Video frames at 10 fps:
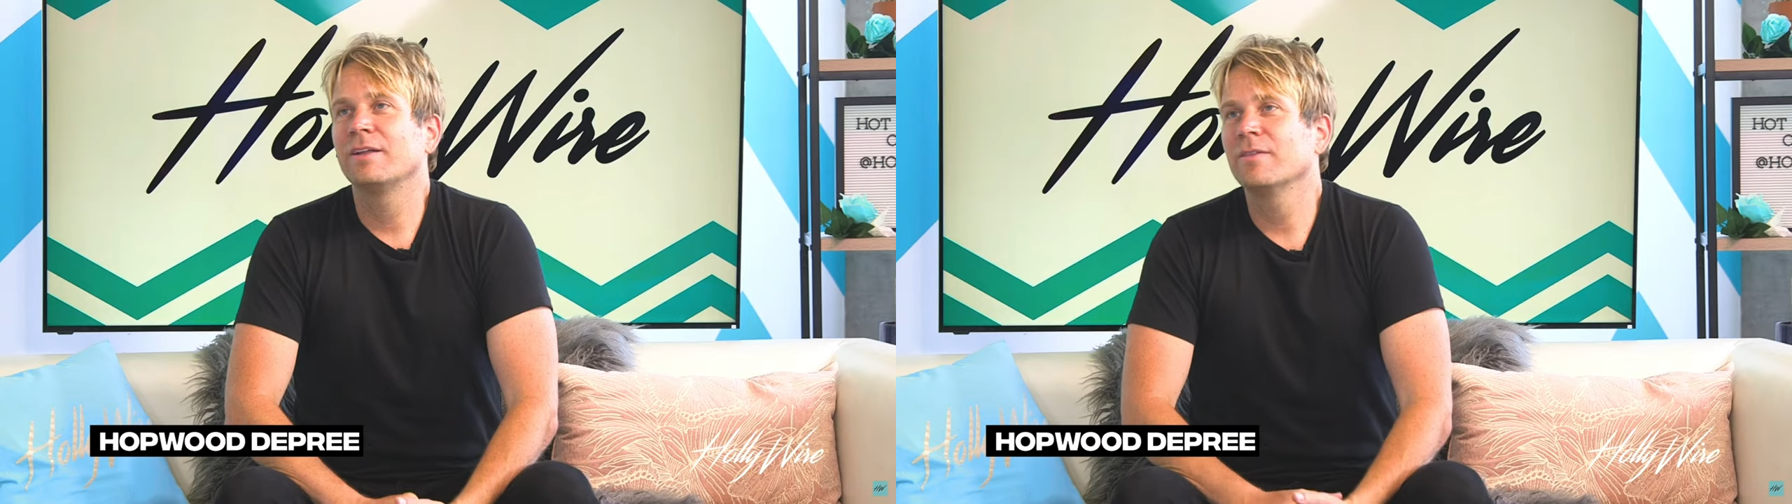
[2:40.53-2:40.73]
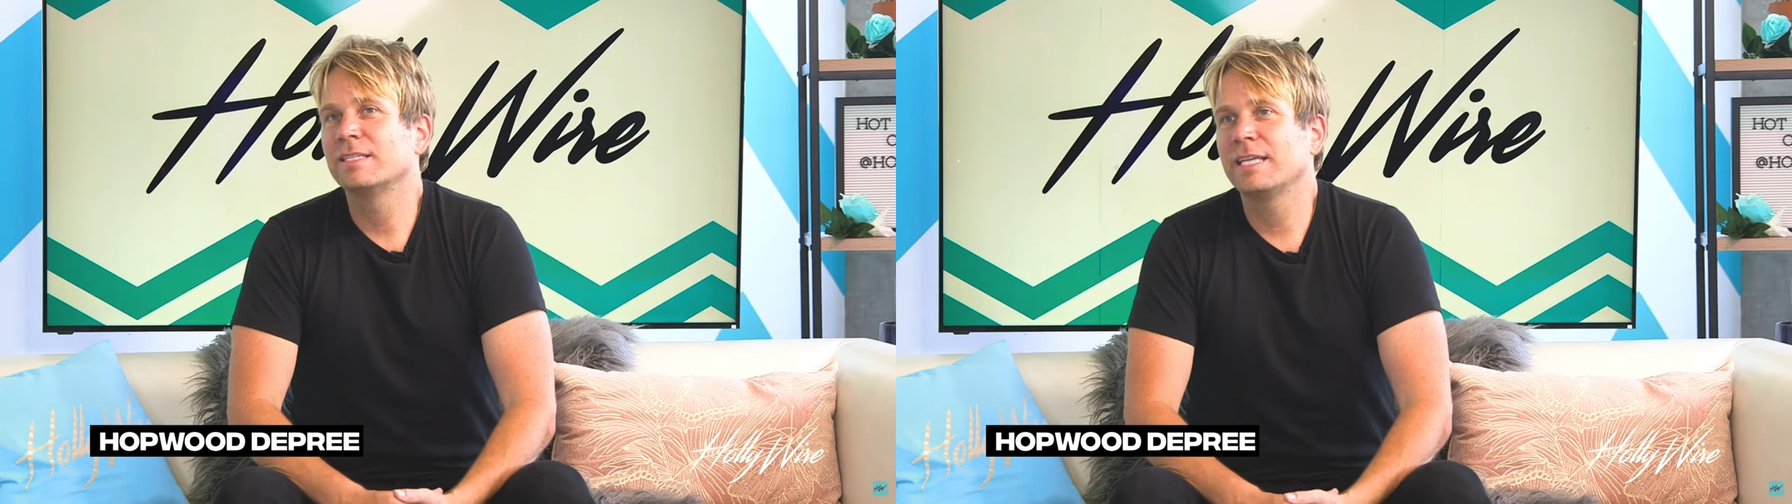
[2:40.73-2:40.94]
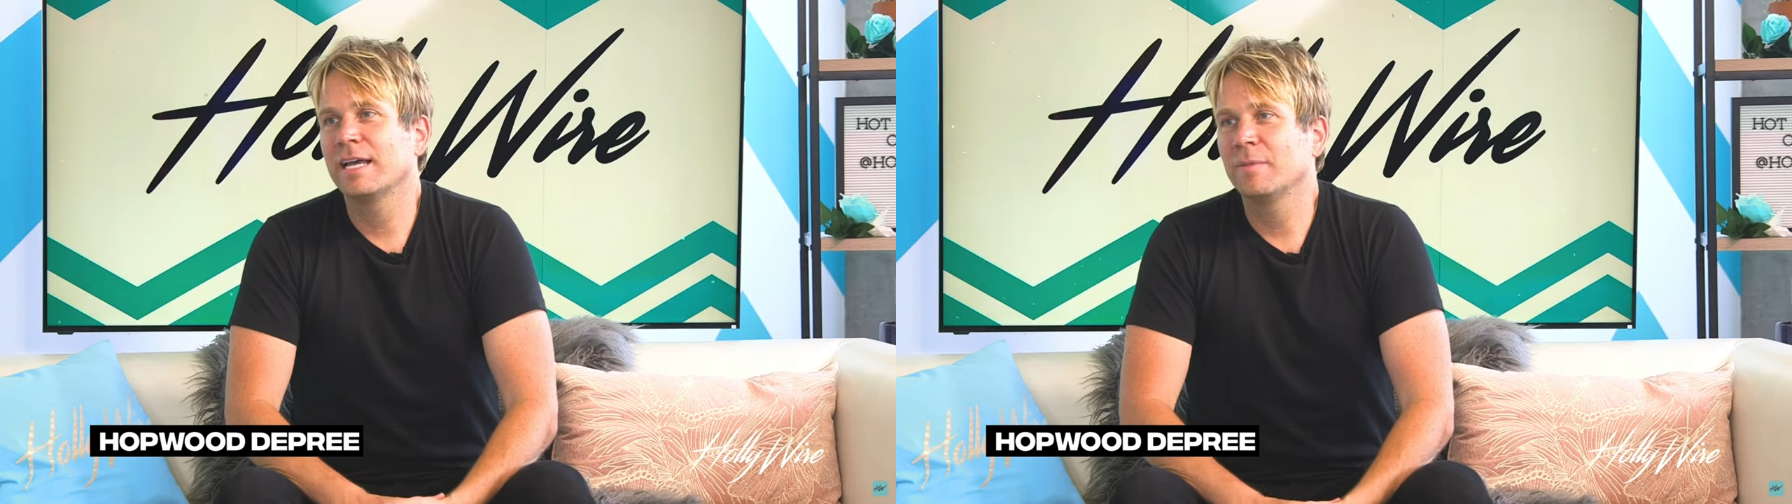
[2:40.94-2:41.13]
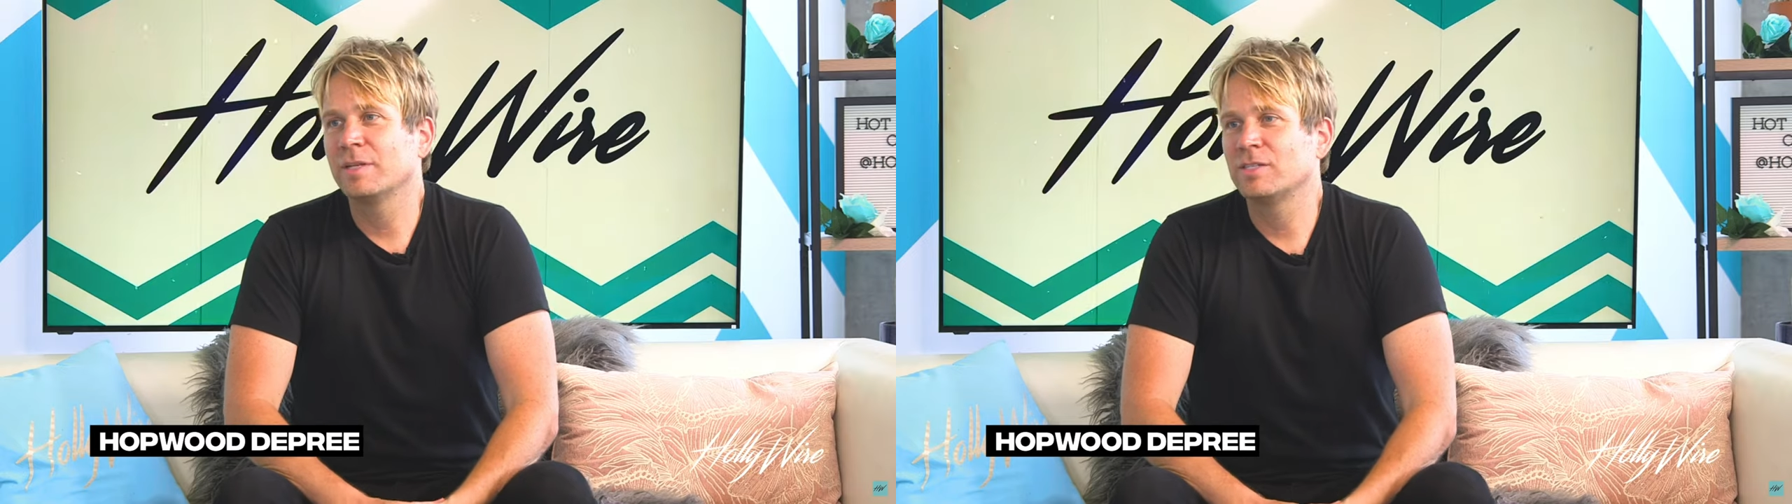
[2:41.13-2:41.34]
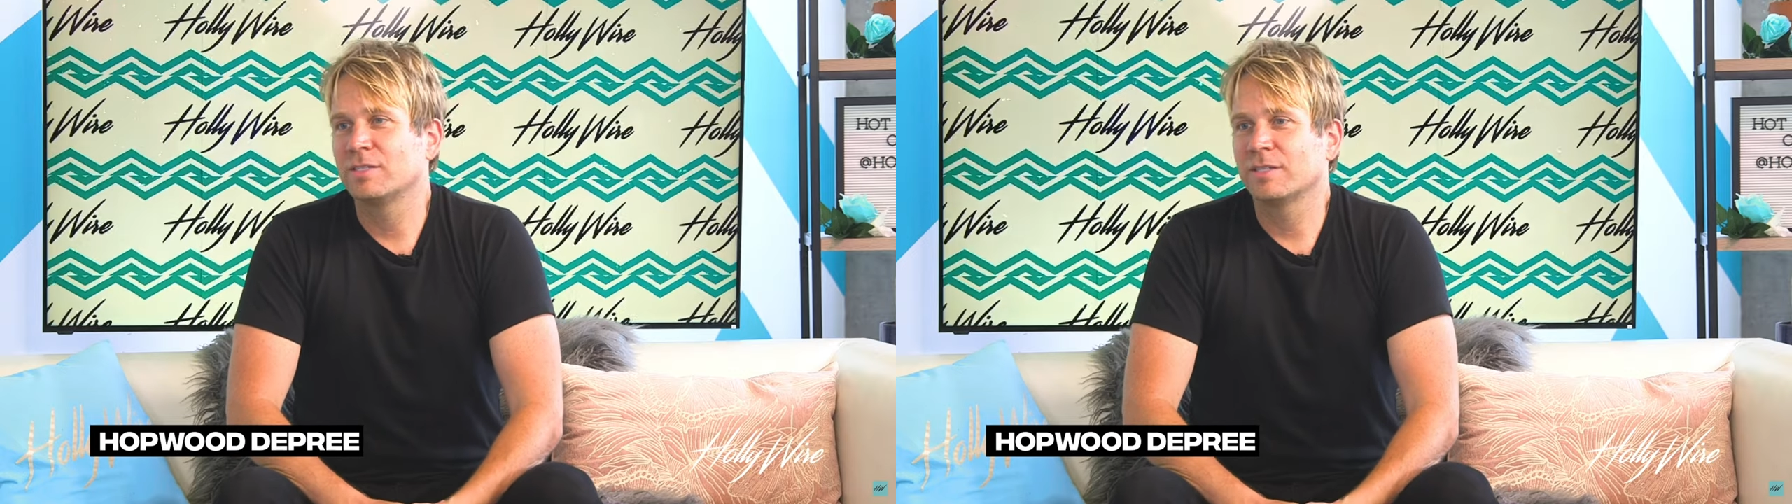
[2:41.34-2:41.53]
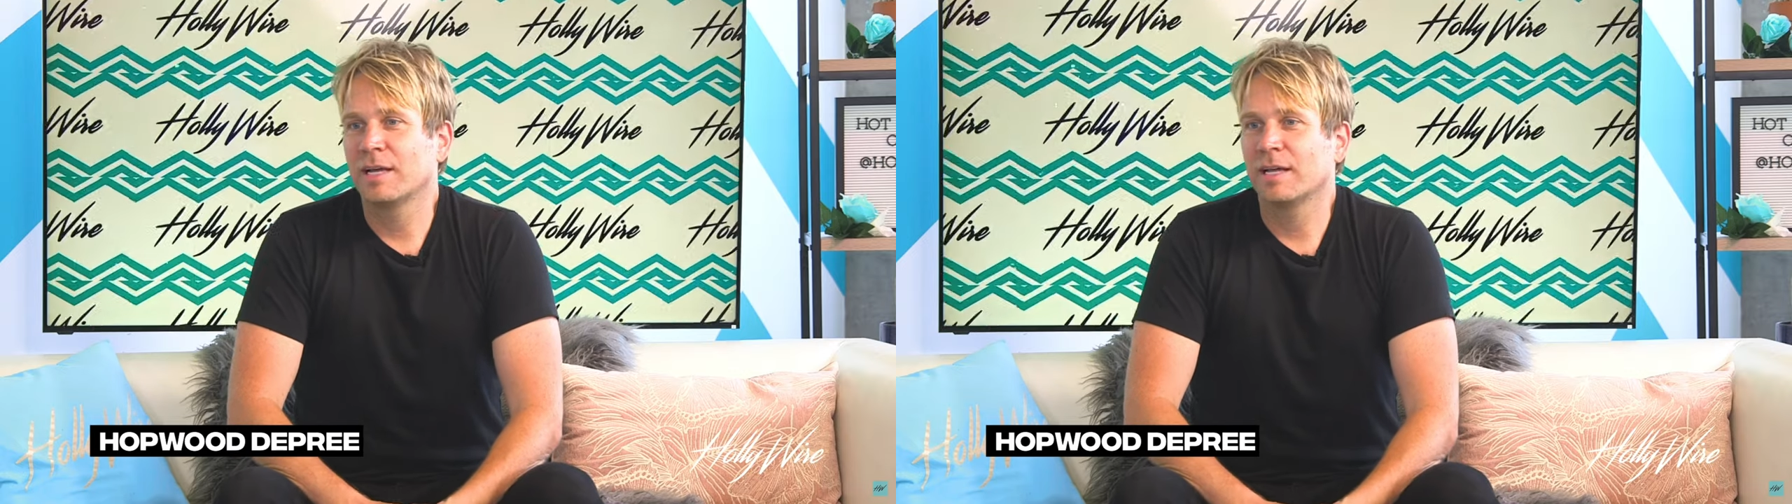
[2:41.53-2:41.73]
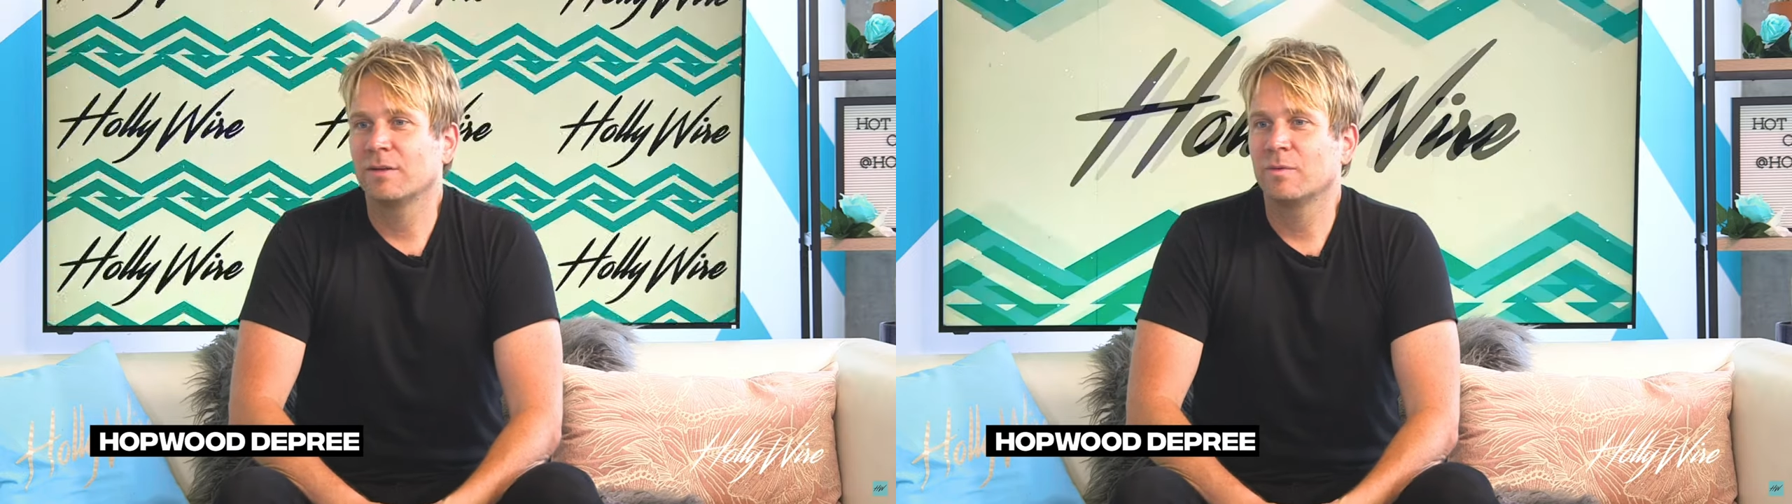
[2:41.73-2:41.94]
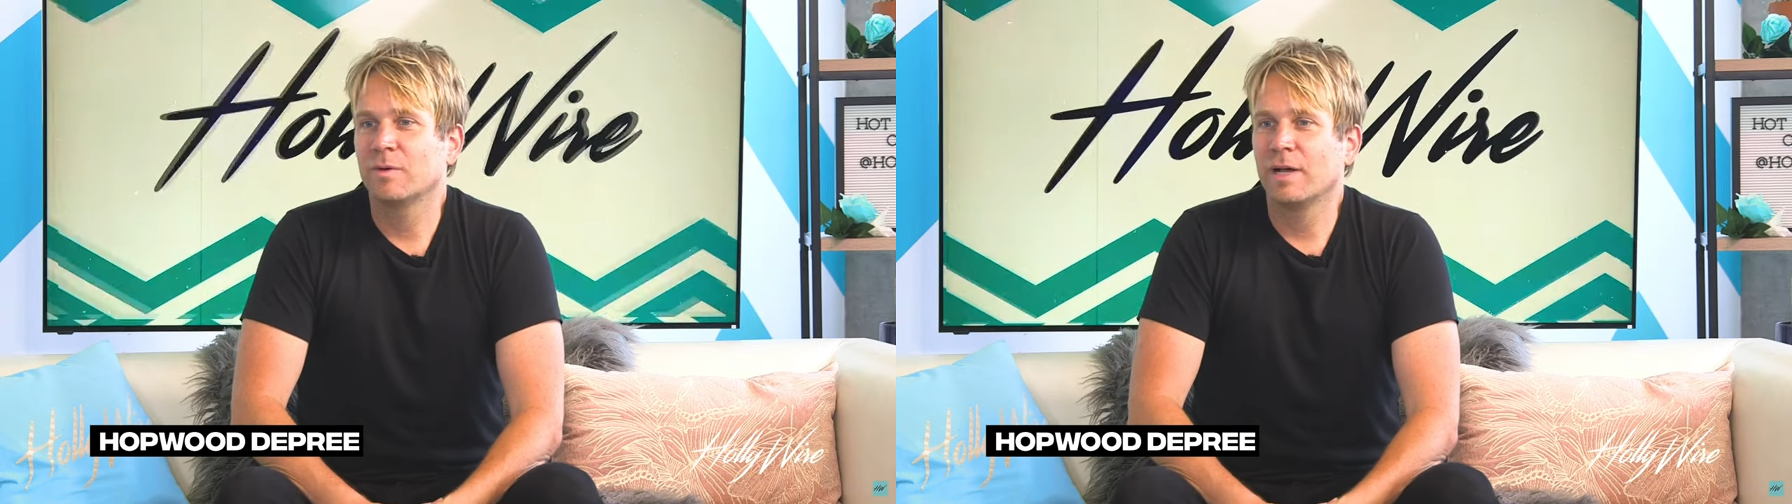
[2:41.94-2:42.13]
know the damage that
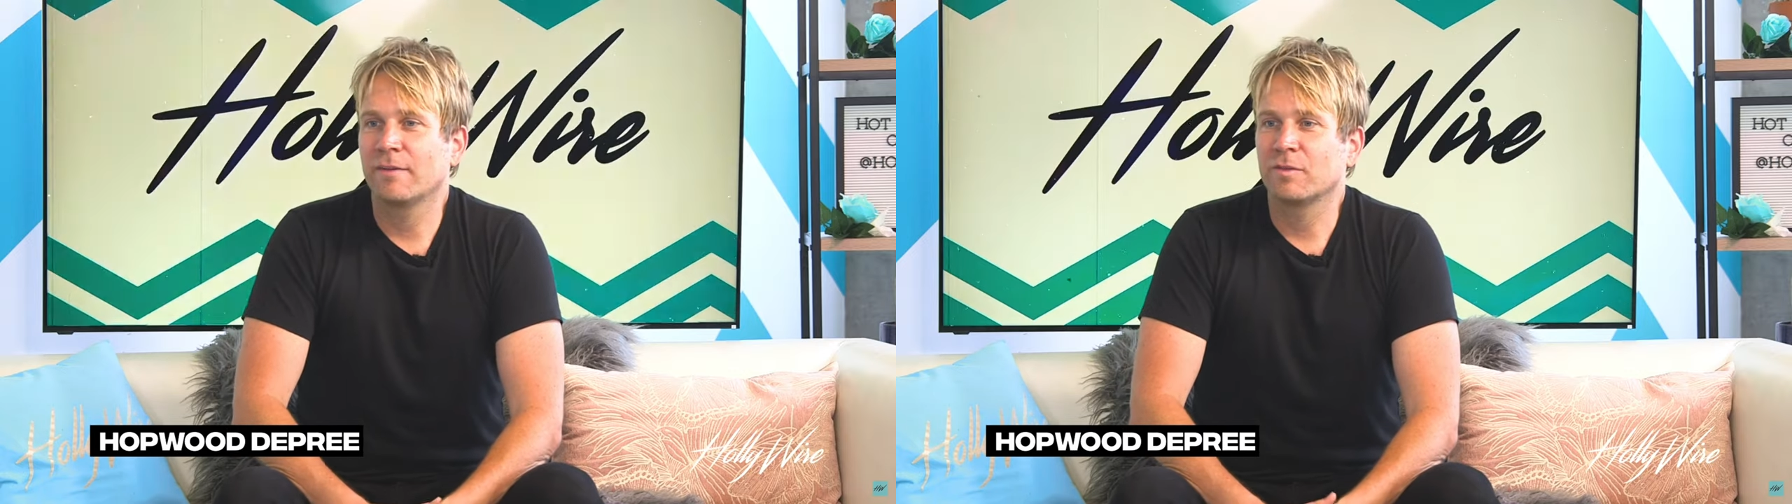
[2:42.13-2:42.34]
we'll have